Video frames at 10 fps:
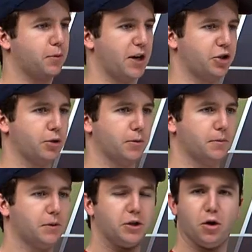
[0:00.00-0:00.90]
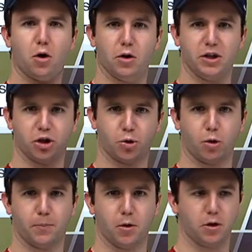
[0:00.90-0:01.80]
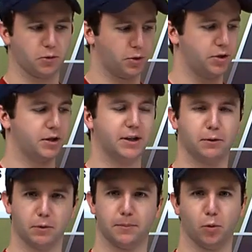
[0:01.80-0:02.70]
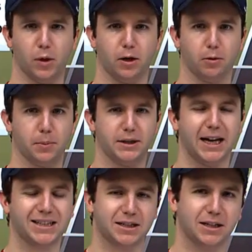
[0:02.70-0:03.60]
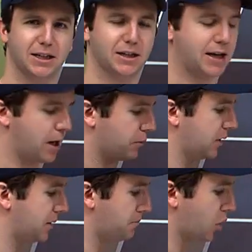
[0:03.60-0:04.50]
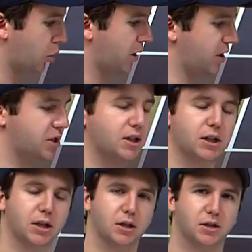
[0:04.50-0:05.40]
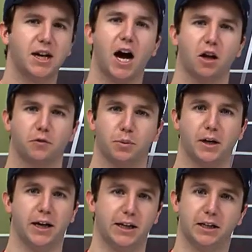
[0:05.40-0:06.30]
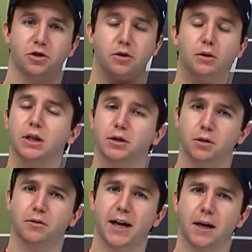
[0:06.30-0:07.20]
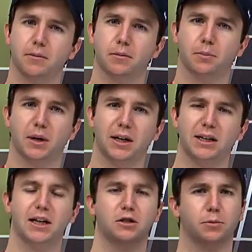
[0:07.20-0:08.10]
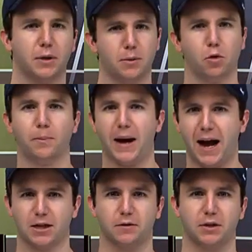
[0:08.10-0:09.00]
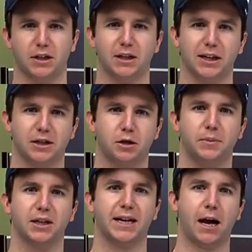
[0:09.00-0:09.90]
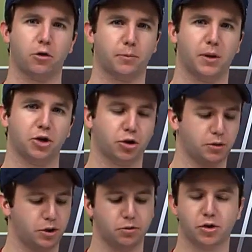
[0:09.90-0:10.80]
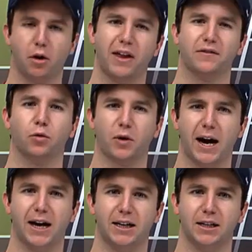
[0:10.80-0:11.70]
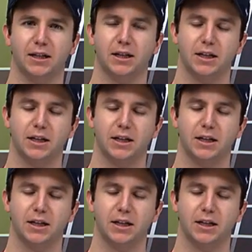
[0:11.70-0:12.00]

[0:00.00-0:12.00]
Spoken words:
pressure Nadal into short balls where you can then rip a winner. But that's not really Murray's style of play. He can certainly do that, but he likes to play more passively. He likes to be a counterpuncher and use all that variety